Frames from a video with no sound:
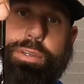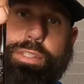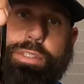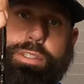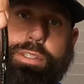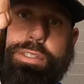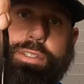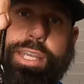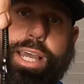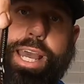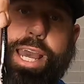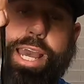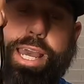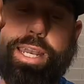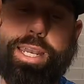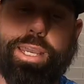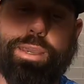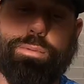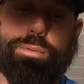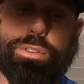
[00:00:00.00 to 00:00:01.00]
of its
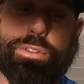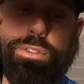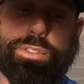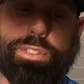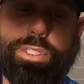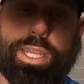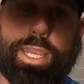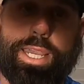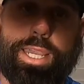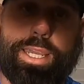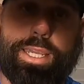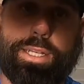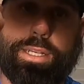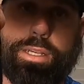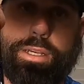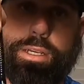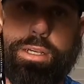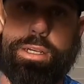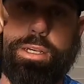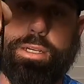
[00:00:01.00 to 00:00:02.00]
design, it would stand
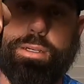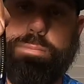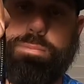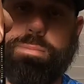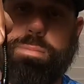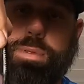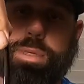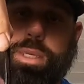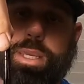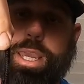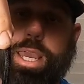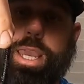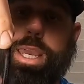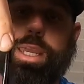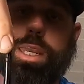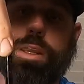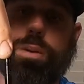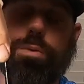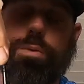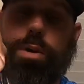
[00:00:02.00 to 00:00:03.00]
up
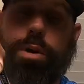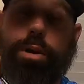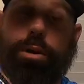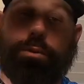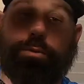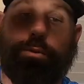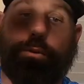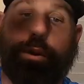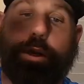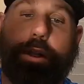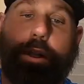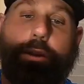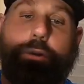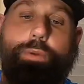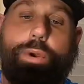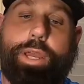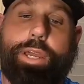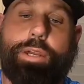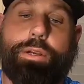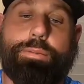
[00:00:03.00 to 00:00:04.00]
and it worked really
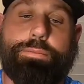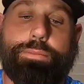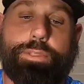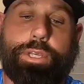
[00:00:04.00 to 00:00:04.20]
well.